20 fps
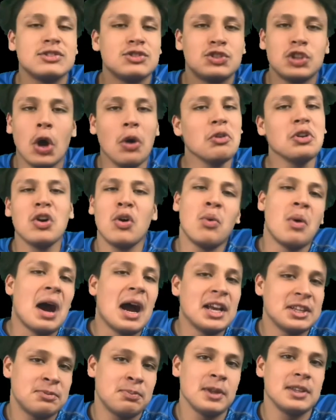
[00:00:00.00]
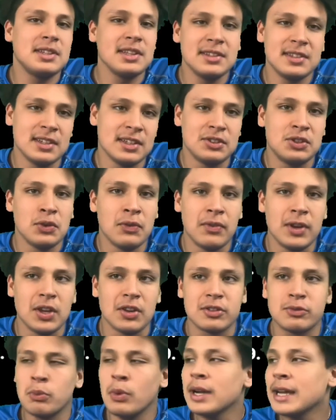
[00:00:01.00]
Don't know why I split these into two
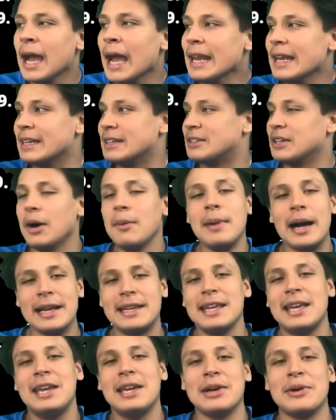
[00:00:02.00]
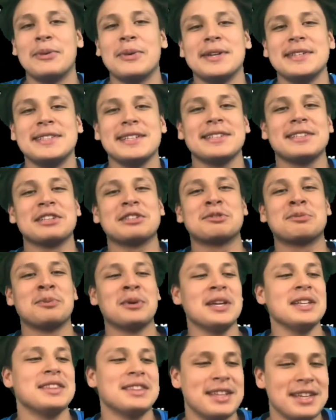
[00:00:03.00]
videos. What kind of dumb idea was it to
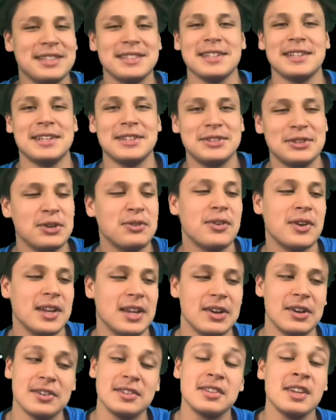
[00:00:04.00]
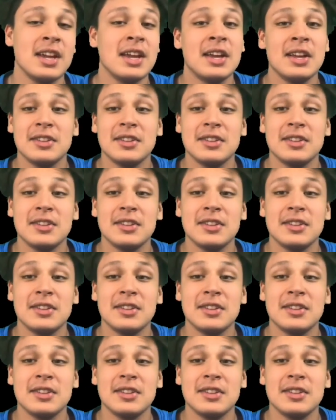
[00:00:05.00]
split this into two videos?